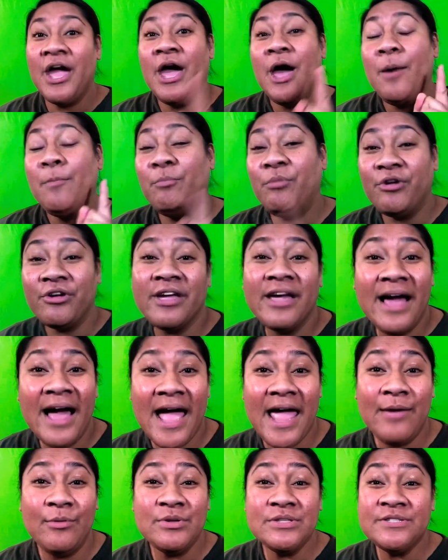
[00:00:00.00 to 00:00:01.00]

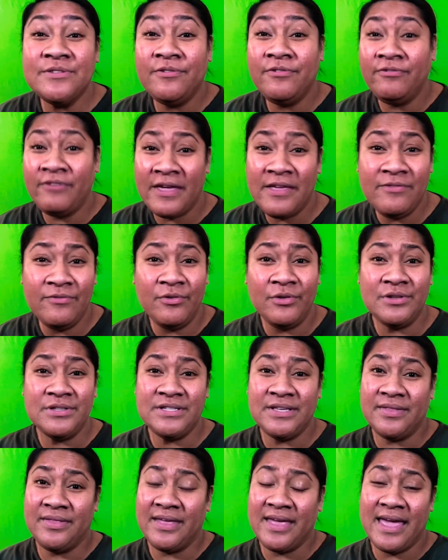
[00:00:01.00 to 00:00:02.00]
Mordecai was faithful to
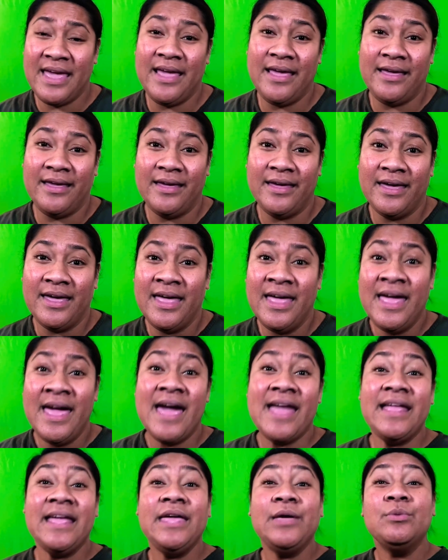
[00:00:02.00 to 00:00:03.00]
the king, and
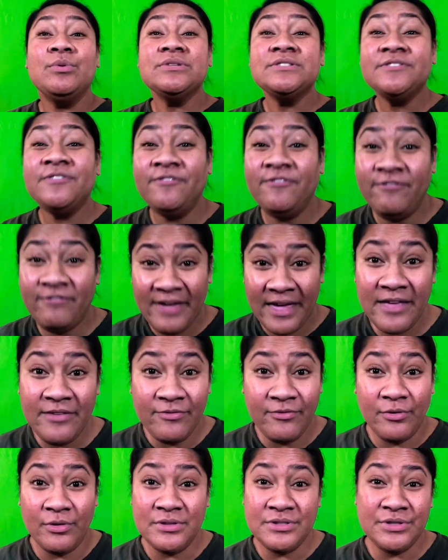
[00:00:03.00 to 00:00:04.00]
he was
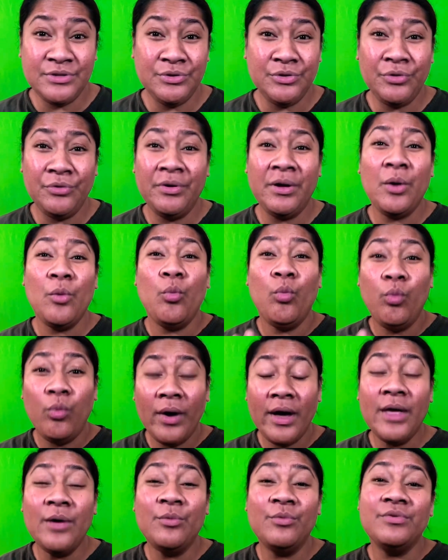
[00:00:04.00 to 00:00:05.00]
faithful to doing
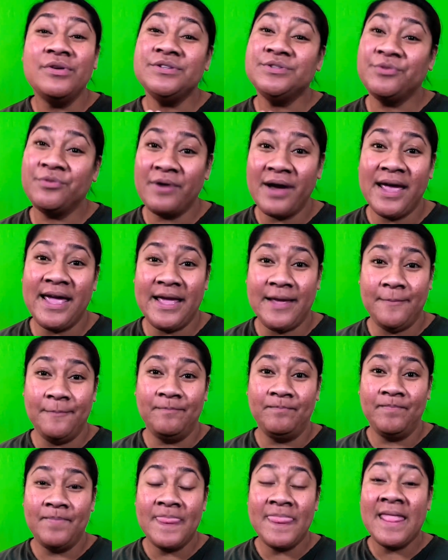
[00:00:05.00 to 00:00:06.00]
what was right.
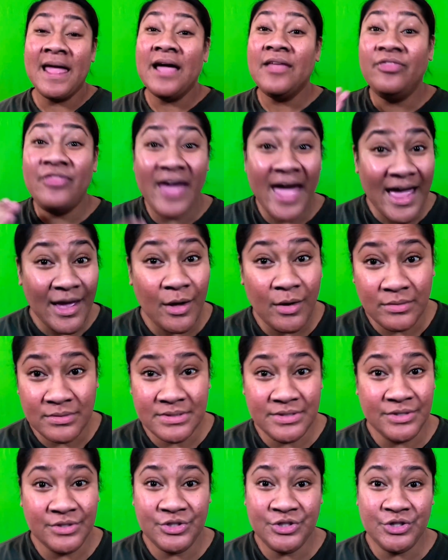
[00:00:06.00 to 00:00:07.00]
That goes
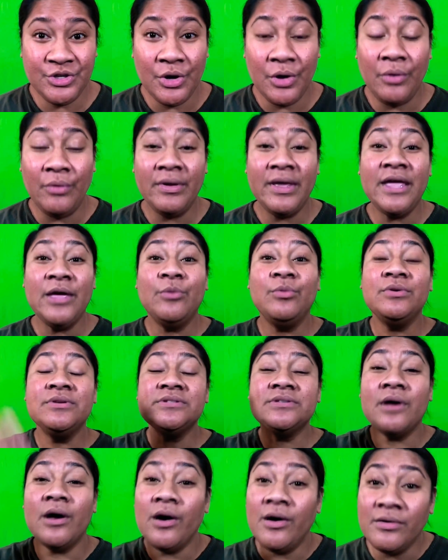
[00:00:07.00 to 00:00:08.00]
to show he was
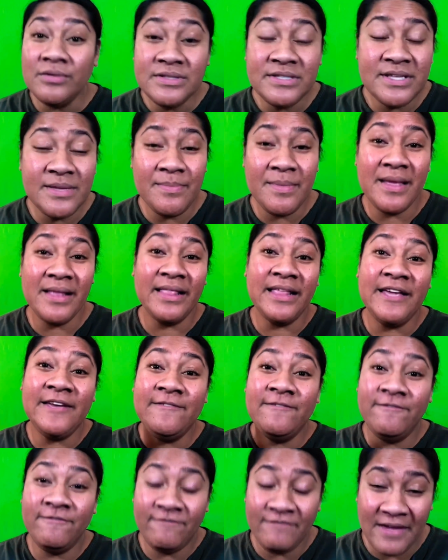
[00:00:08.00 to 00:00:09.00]
ultimately
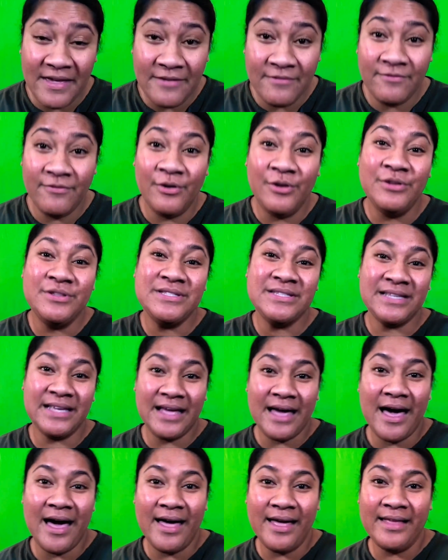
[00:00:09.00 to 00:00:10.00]
faithful to
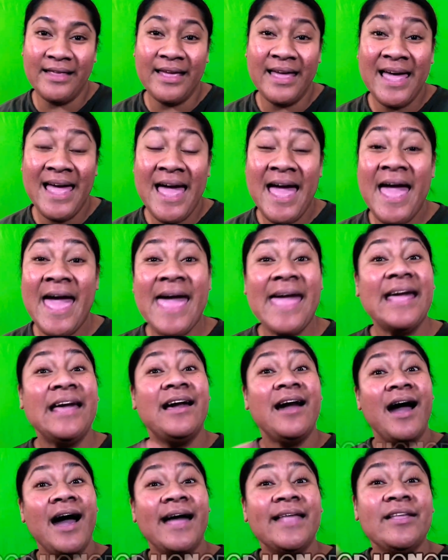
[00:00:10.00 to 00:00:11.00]
God, and
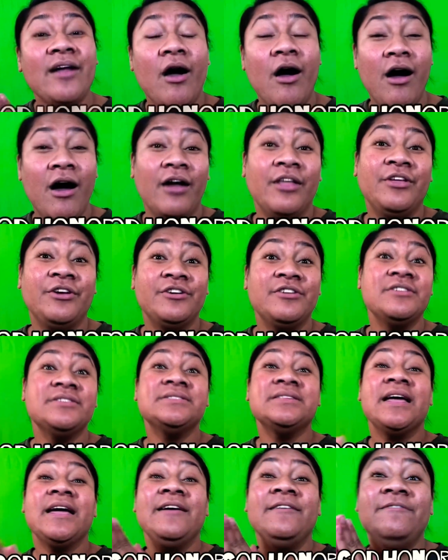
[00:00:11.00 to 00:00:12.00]
God honors
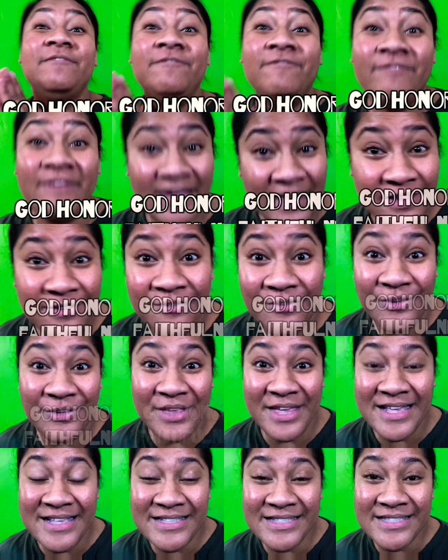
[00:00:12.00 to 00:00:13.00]

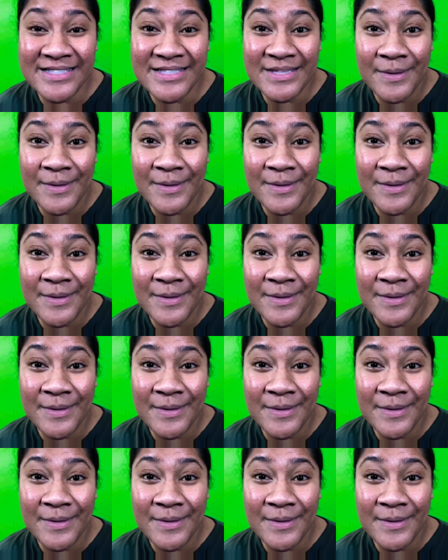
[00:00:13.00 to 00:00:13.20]
faithfulness.